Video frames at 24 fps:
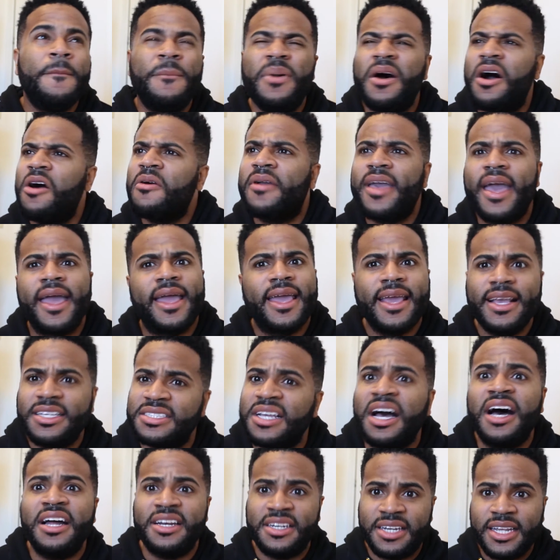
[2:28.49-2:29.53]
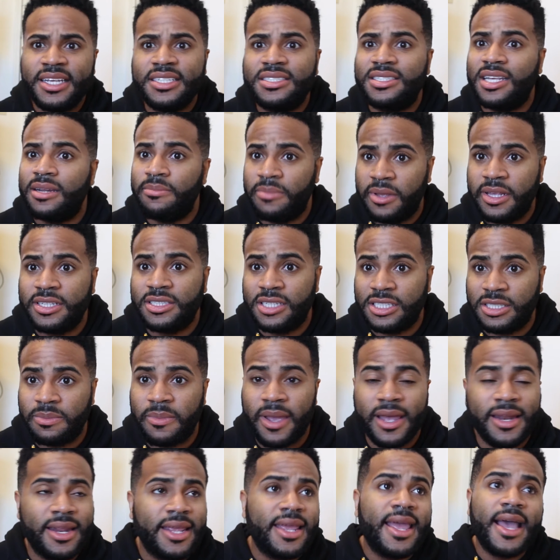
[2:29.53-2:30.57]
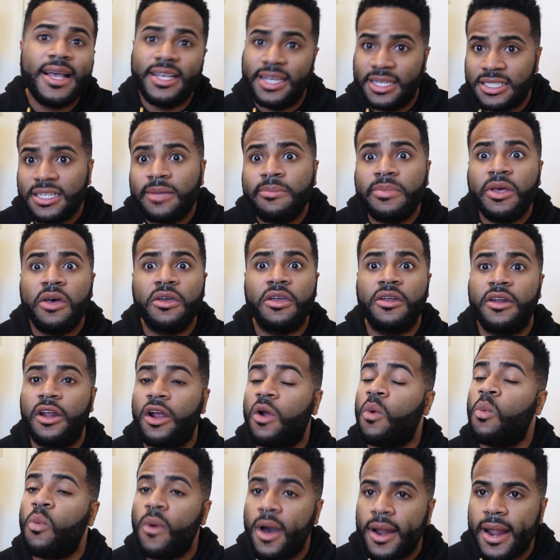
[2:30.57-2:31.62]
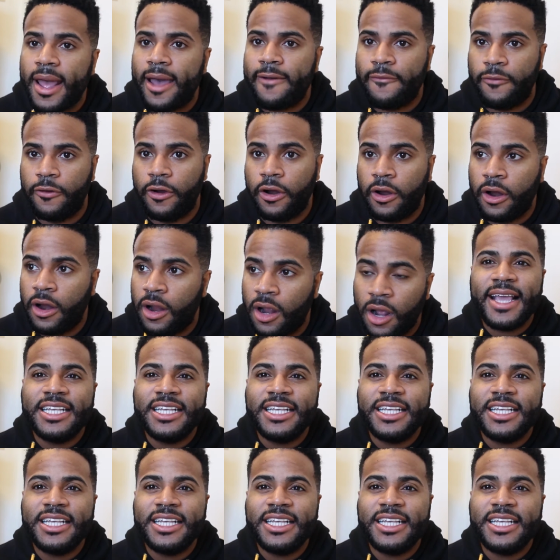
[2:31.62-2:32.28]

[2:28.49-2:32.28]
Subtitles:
But okay, he's a decent businessman. He's a billionaire, whatever.